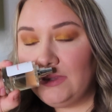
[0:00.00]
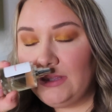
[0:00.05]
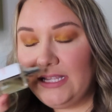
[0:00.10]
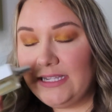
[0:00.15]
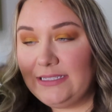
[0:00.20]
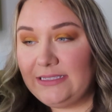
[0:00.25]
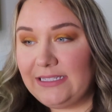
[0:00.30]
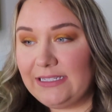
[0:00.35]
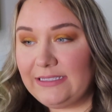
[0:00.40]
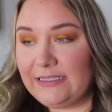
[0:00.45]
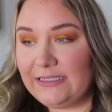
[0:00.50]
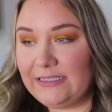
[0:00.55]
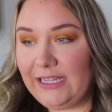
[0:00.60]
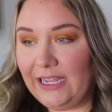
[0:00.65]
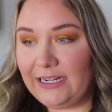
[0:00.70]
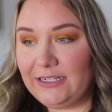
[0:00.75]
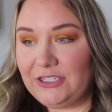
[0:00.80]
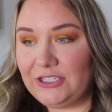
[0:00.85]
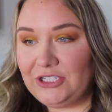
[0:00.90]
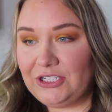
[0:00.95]
This is
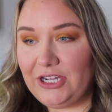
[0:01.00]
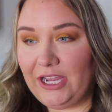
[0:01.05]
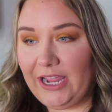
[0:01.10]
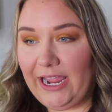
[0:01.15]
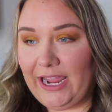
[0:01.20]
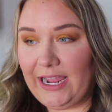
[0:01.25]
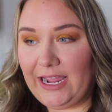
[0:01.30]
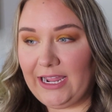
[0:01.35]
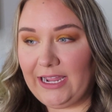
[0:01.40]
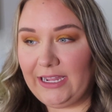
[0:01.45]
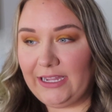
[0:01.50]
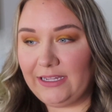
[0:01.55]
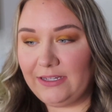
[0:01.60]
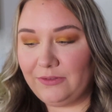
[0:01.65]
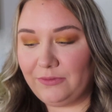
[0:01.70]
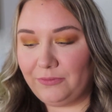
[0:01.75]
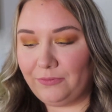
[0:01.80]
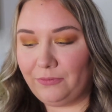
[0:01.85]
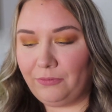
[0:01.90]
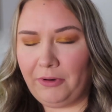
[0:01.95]
such a
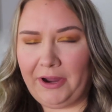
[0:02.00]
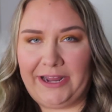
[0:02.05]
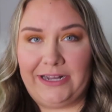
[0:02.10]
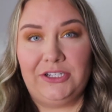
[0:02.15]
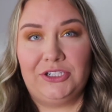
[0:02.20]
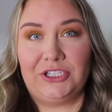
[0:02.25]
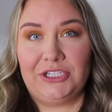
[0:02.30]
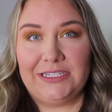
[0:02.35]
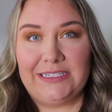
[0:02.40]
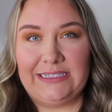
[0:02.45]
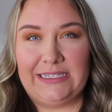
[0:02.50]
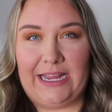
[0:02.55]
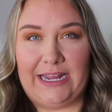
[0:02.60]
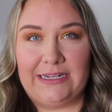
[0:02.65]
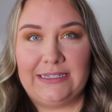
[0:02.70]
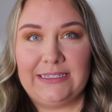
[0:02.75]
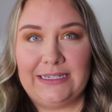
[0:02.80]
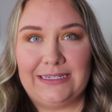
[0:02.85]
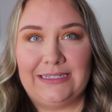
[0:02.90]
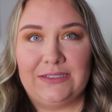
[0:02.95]
rich
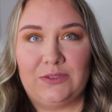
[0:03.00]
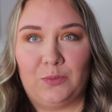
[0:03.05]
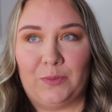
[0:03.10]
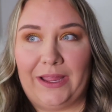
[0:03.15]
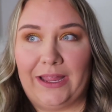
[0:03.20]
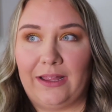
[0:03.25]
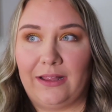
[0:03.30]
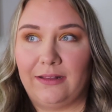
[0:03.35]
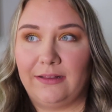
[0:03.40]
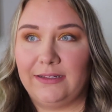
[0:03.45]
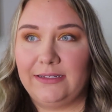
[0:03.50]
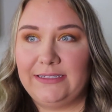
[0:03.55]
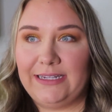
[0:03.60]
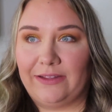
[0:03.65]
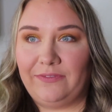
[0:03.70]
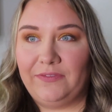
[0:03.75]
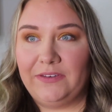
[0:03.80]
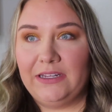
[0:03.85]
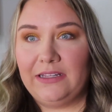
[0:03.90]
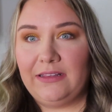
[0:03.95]
scent as well.
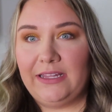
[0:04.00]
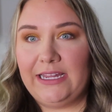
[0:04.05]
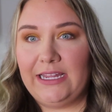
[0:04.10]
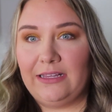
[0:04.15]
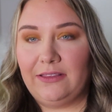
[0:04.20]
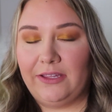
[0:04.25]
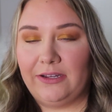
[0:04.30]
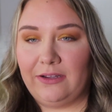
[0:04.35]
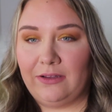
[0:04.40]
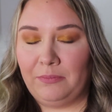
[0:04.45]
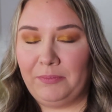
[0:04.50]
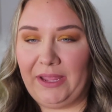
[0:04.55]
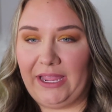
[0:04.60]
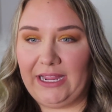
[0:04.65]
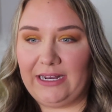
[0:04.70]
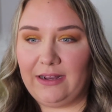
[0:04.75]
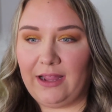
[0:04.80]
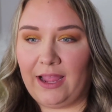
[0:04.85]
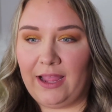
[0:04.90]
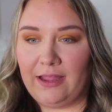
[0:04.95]
Definitely a little
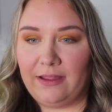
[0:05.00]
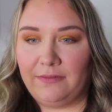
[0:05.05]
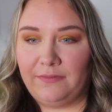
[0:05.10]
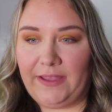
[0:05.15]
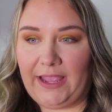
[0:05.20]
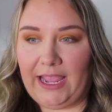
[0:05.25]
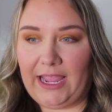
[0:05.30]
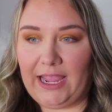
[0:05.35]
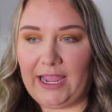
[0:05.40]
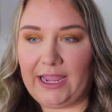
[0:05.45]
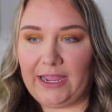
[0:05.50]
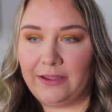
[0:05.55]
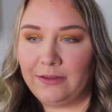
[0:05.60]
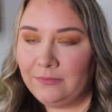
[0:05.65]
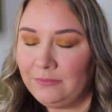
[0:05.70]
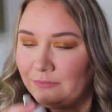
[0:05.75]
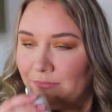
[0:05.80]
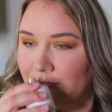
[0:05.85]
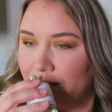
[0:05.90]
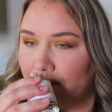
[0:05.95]
bit of a
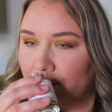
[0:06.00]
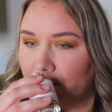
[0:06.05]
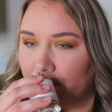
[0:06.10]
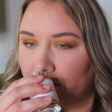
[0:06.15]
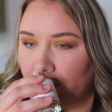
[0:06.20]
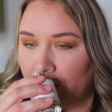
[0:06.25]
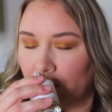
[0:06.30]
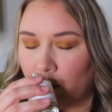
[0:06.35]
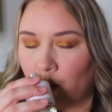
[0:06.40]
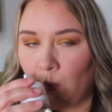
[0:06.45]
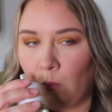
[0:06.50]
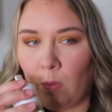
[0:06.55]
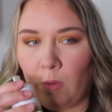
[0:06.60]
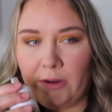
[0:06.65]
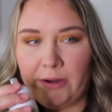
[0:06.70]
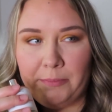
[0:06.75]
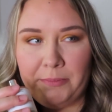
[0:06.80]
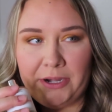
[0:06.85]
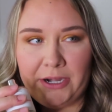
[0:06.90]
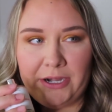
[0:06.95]

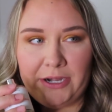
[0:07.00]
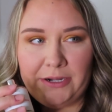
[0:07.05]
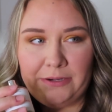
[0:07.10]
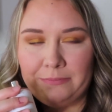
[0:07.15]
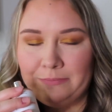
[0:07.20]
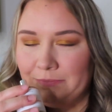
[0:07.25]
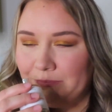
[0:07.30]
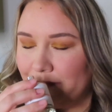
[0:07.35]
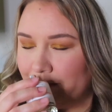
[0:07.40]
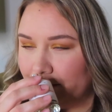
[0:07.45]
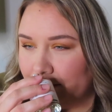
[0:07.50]
warmer,